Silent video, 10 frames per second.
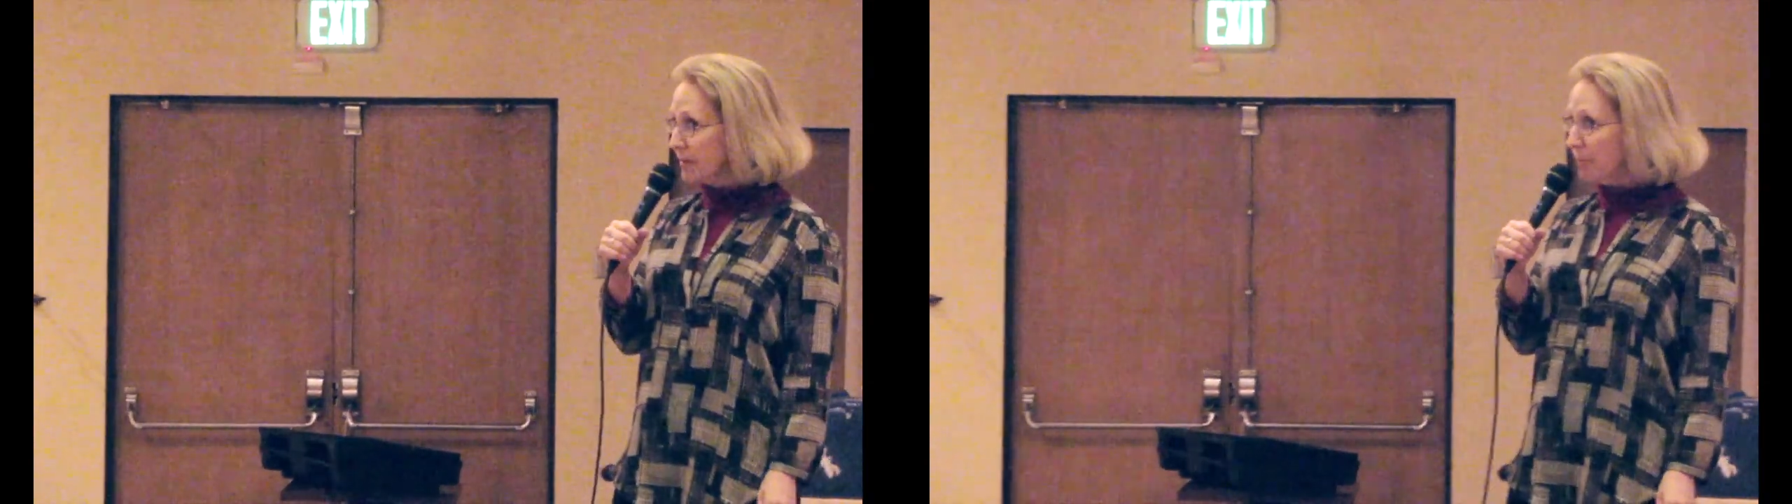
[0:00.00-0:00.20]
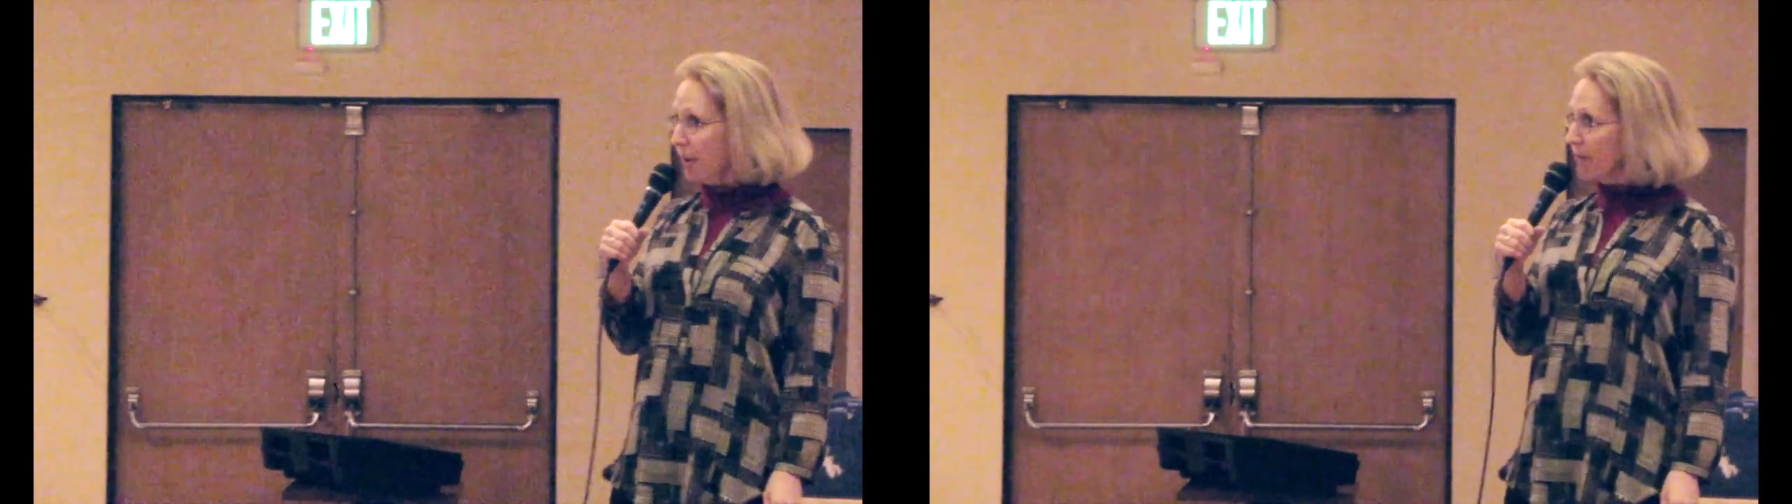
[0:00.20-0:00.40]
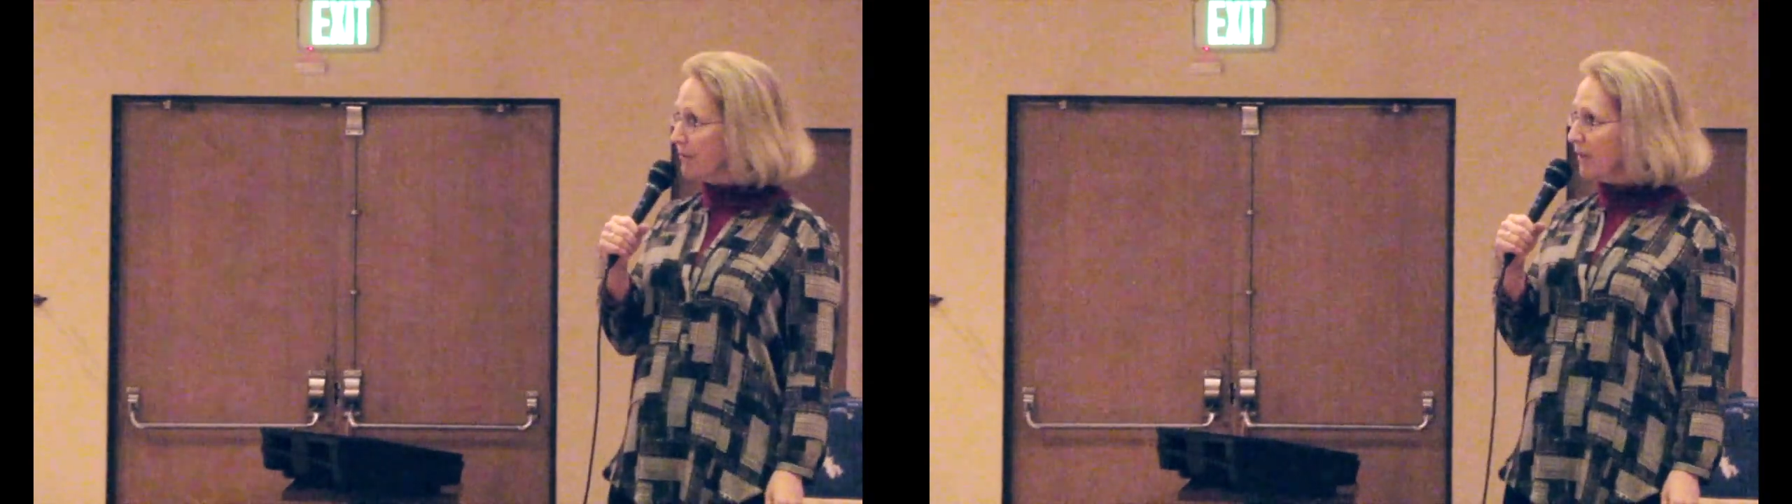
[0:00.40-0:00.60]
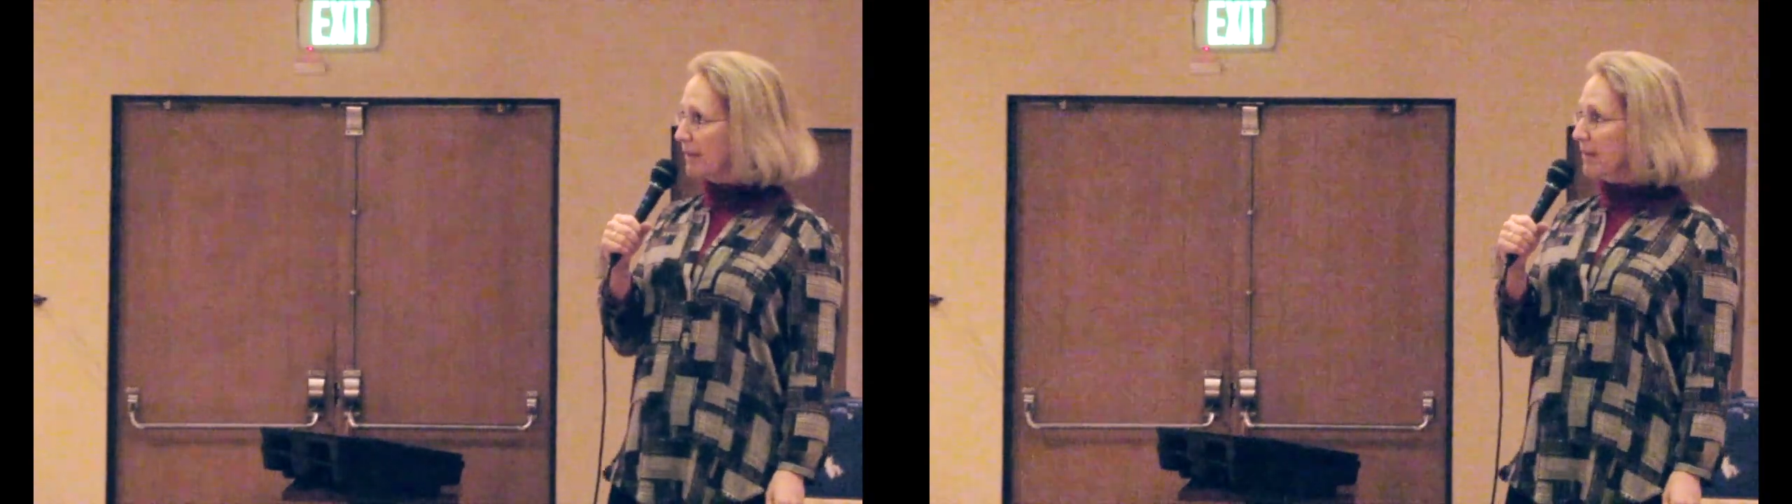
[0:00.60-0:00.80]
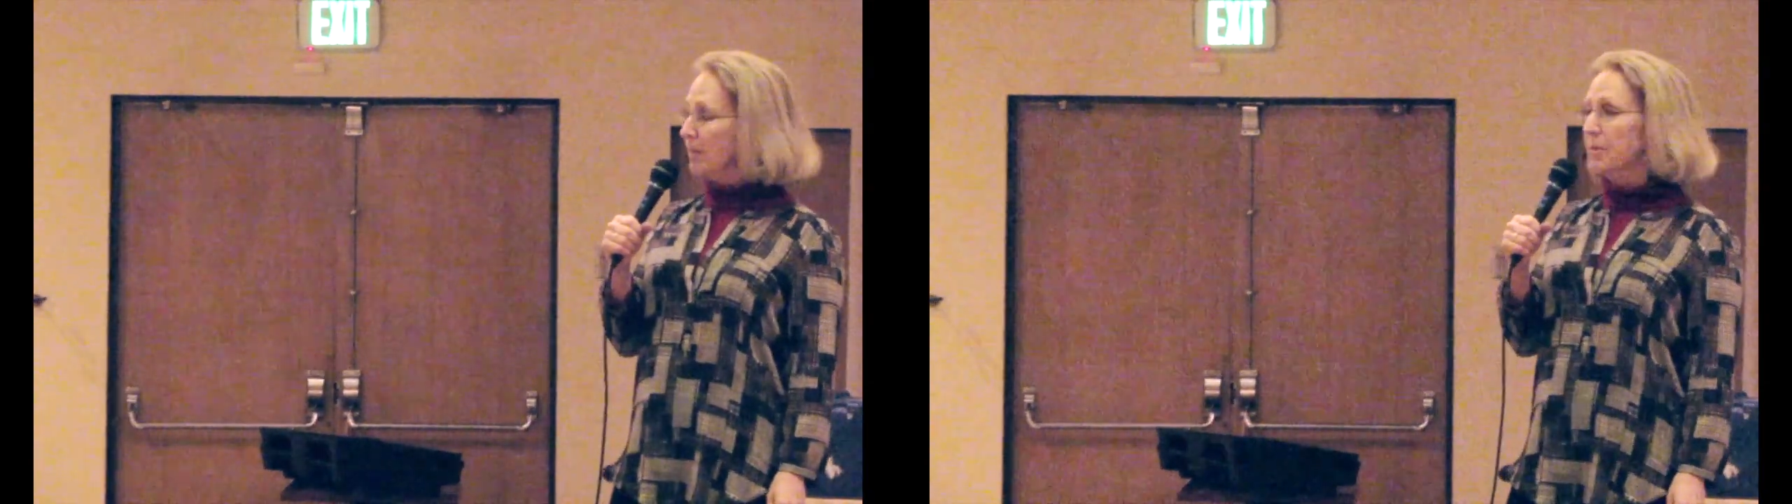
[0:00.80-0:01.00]
smarter
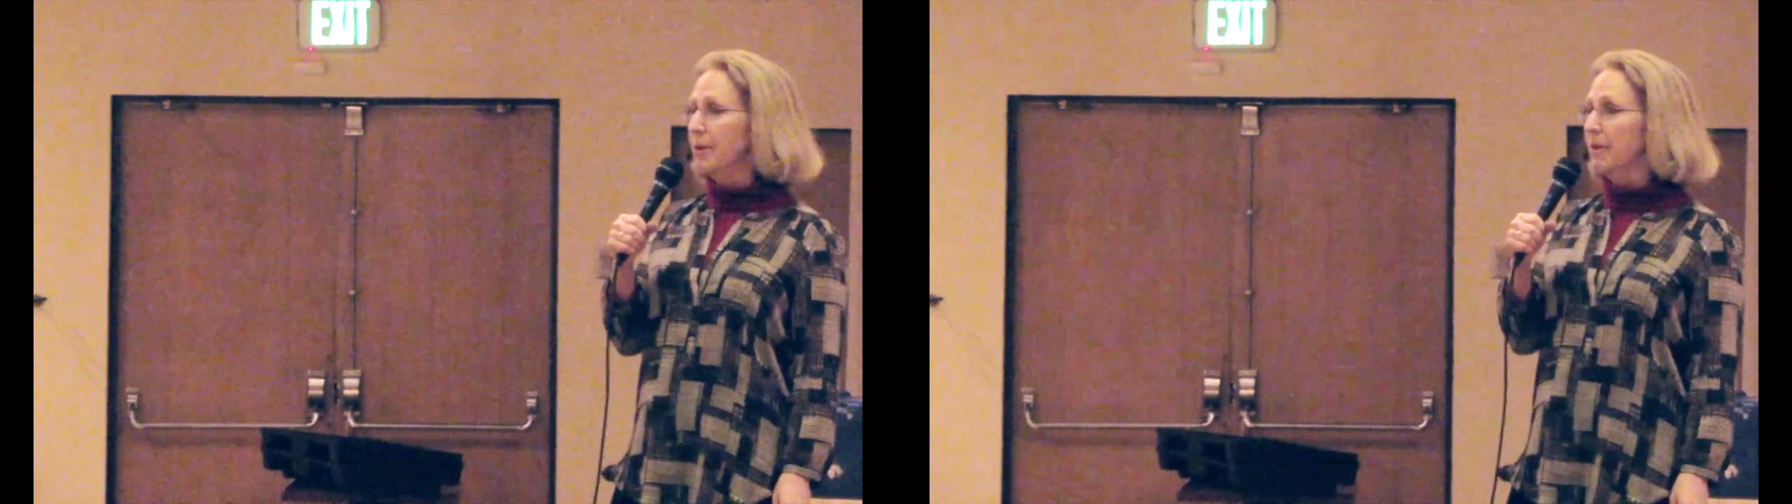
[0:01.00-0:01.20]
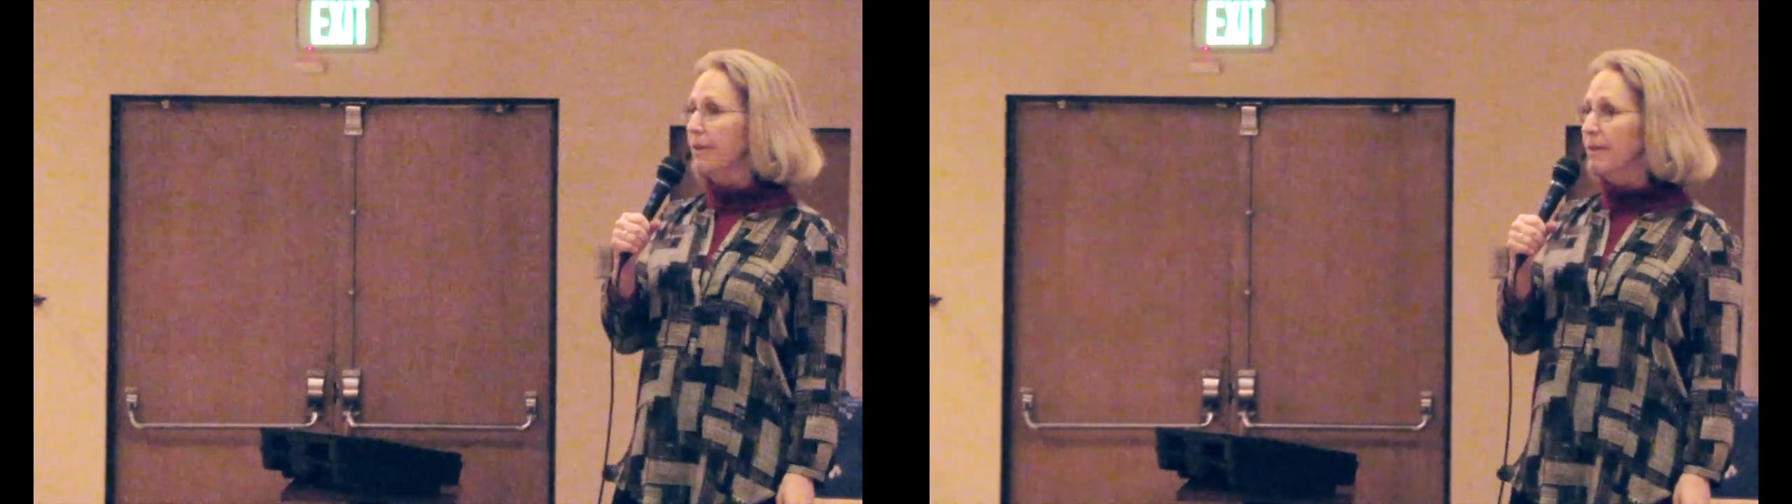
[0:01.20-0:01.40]
than they appear.